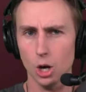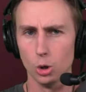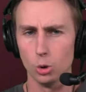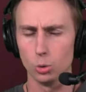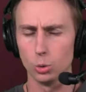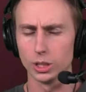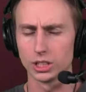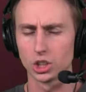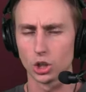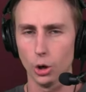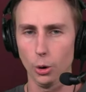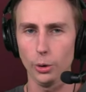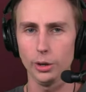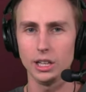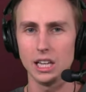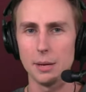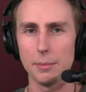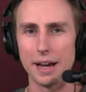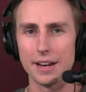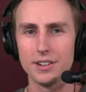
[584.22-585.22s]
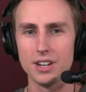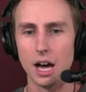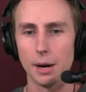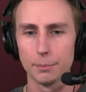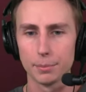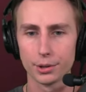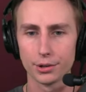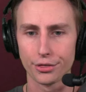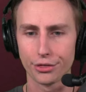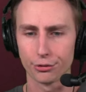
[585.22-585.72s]
who is currently my
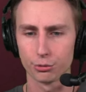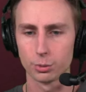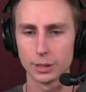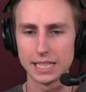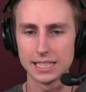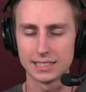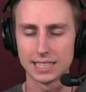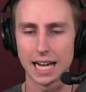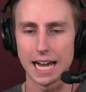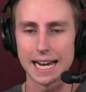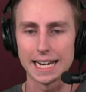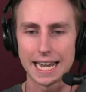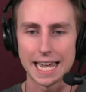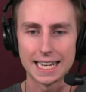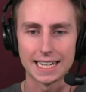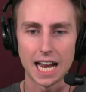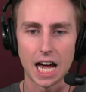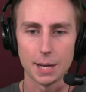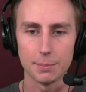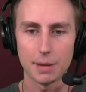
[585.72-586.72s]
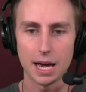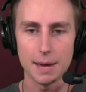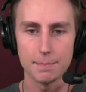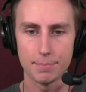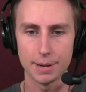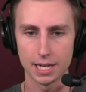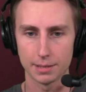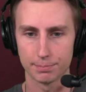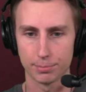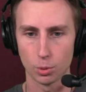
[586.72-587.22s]
number three tight end on my
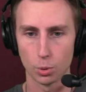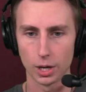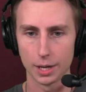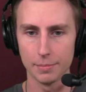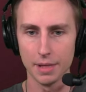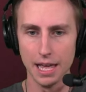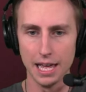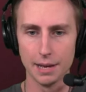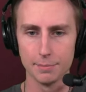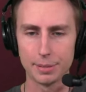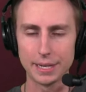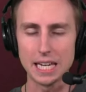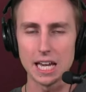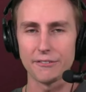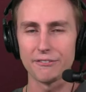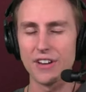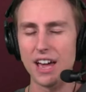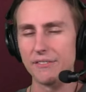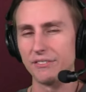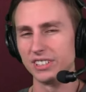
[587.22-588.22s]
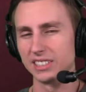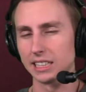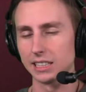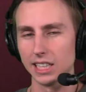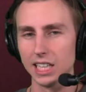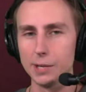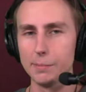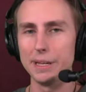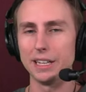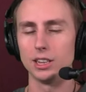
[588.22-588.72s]
big board. PFF is a
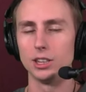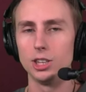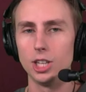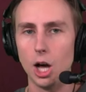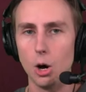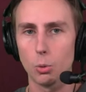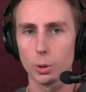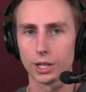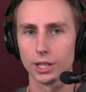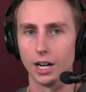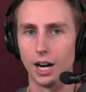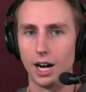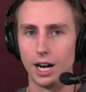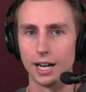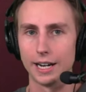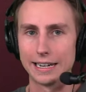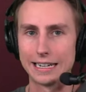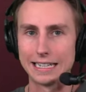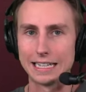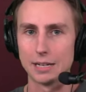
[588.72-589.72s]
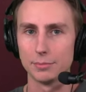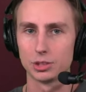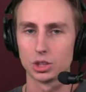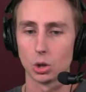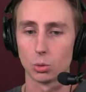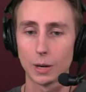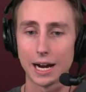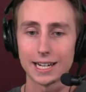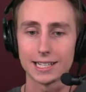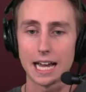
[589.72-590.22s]
little bit lower on him. So
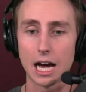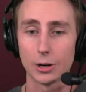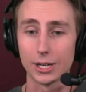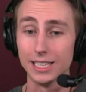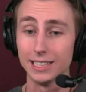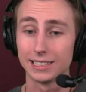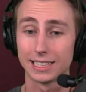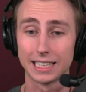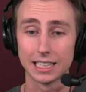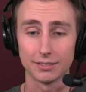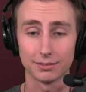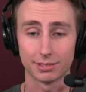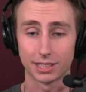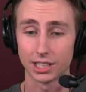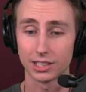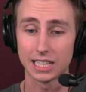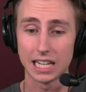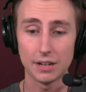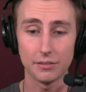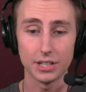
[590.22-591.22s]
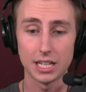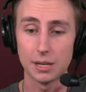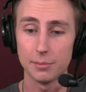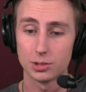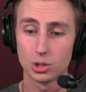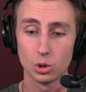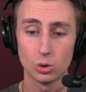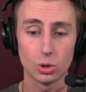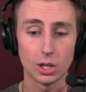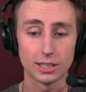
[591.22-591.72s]
right now they're giving him
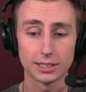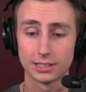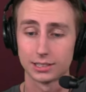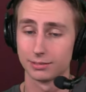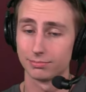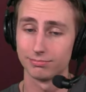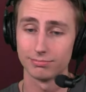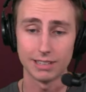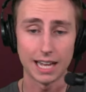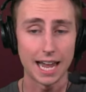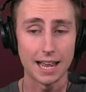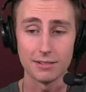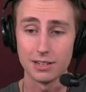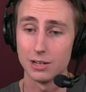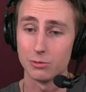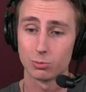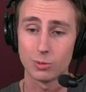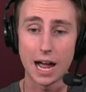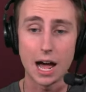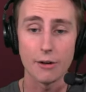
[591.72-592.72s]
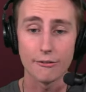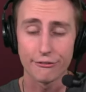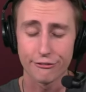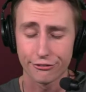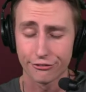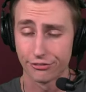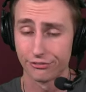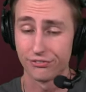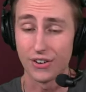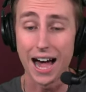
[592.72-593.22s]
to us in round
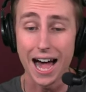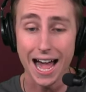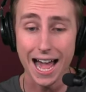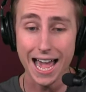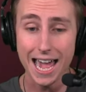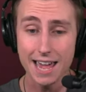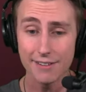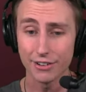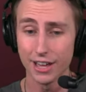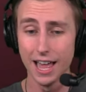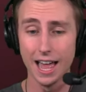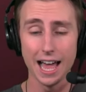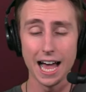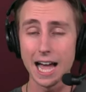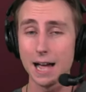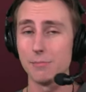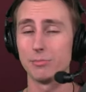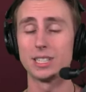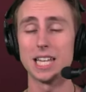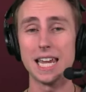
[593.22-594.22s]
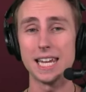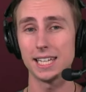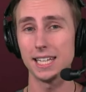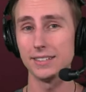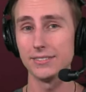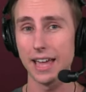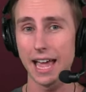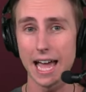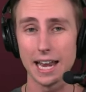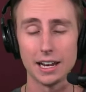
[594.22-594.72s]
five. I'm
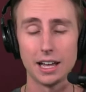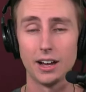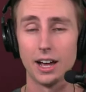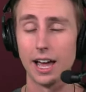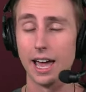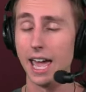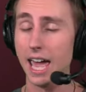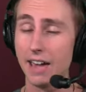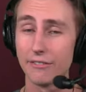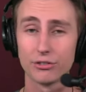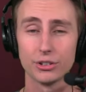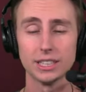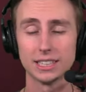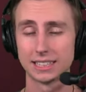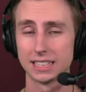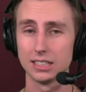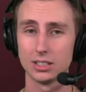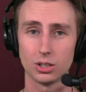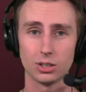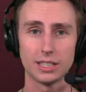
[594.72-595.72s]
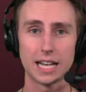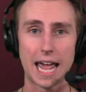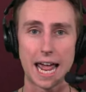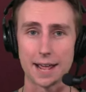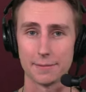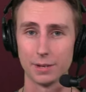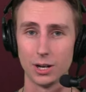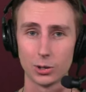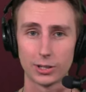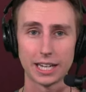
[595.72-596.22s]
taking that every single
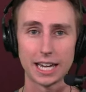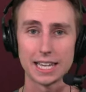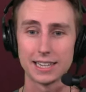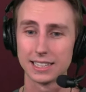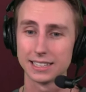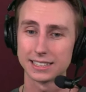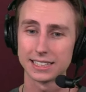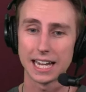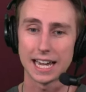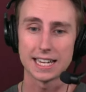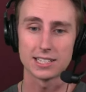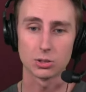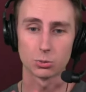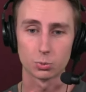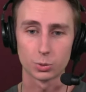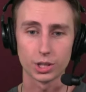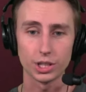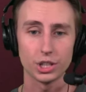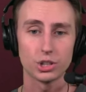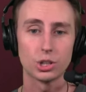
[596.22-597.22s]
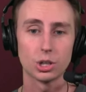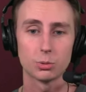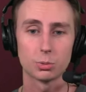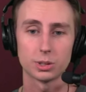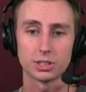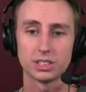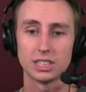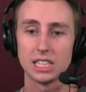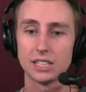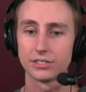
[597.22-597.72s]
day, okay? This guy is a really good
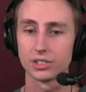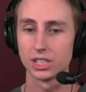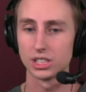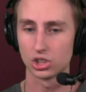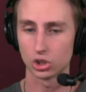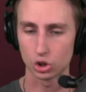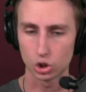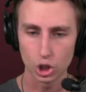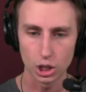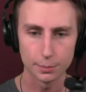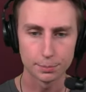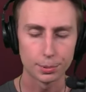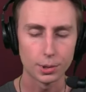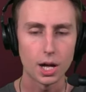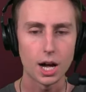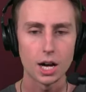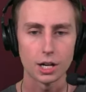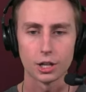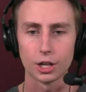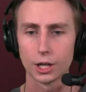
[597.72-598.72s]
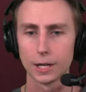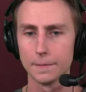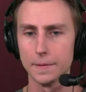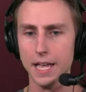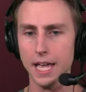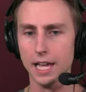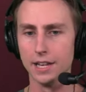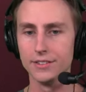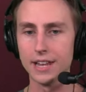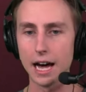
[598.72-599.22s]
receiver. He's a good blocker.
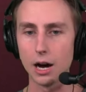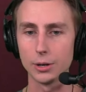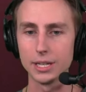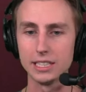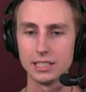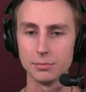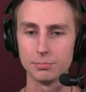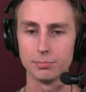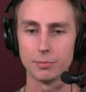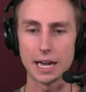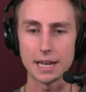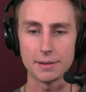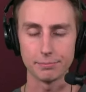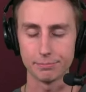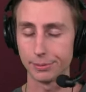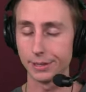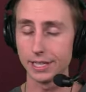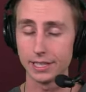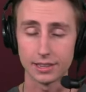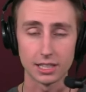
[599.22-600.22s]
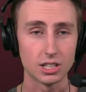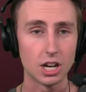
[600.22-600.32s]
Now, he might be the